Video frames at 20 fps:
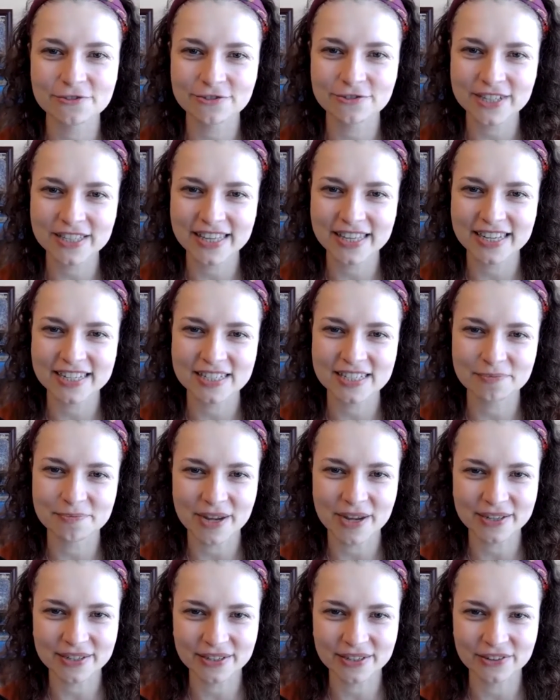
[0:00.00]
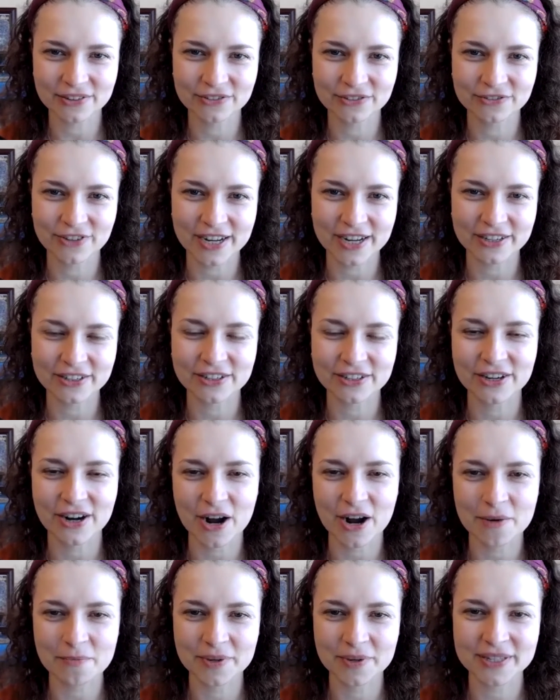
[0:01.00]
freelance medical writer
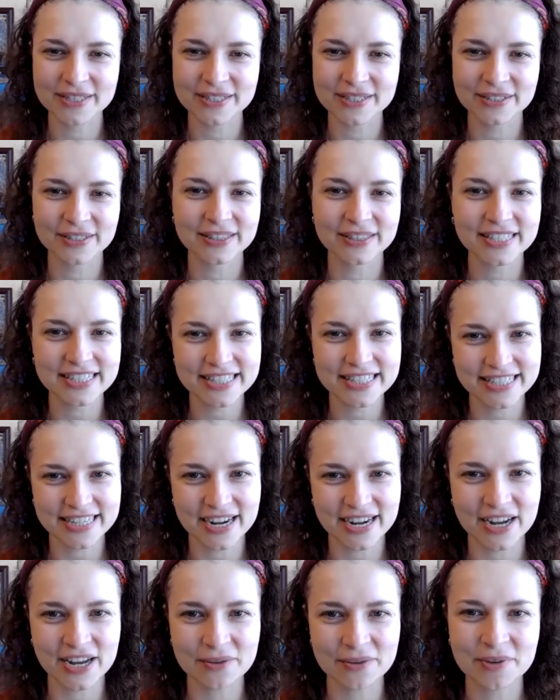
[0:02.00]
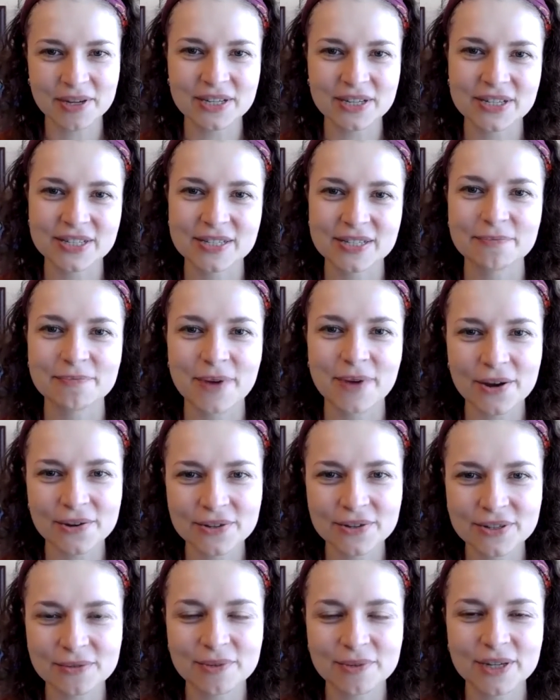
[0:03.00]
up until this time, and she's
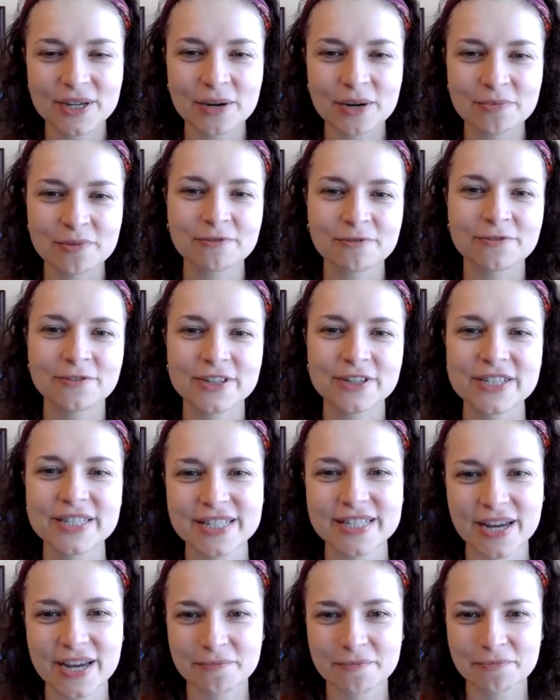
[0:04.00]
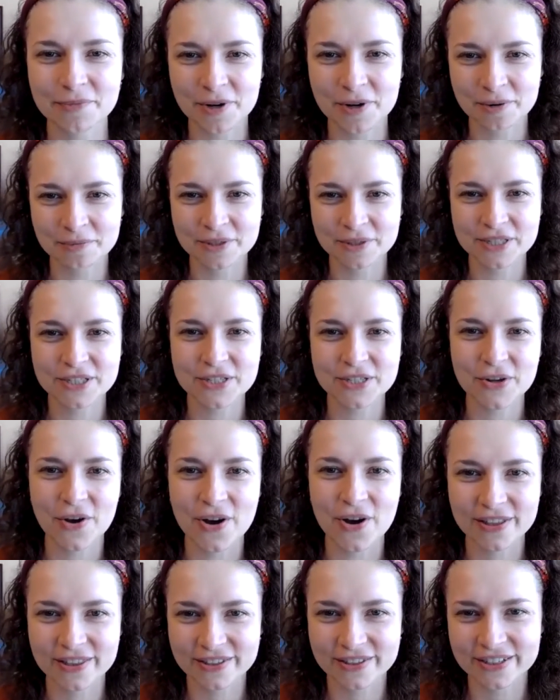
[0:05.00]
about to become a first-time published
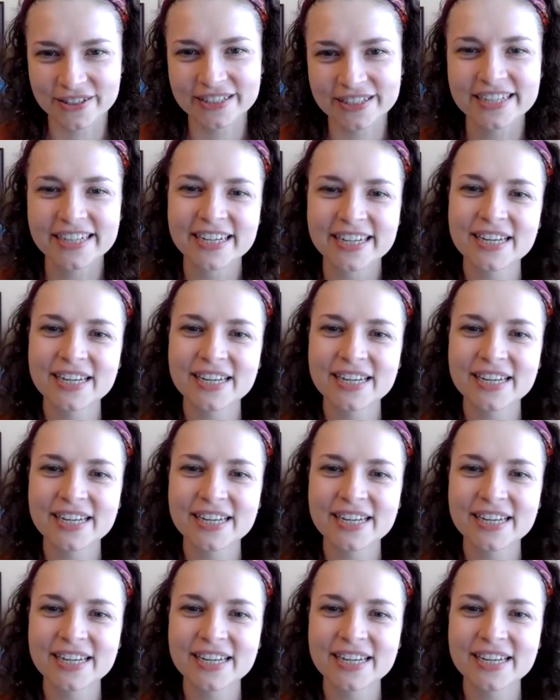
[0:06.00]
author.